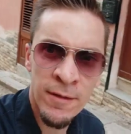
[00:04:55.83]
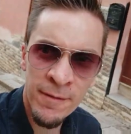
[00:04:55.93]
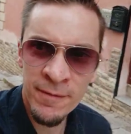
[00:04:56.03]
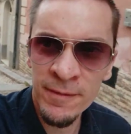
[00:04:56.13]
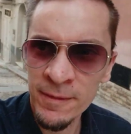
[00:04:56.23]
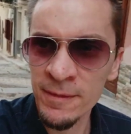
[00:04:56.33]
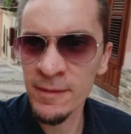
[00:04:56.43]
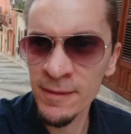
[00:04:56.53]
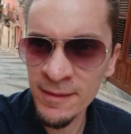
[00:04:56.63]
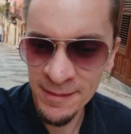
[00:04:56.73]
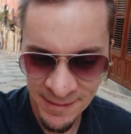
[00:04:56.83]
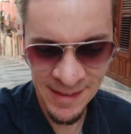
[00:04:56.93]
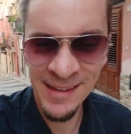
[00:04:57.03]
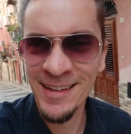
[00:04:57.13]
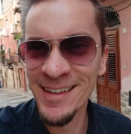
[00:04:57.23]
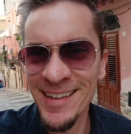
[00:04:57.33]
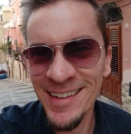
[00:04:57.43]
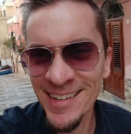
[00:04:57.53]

roaming the streets than in the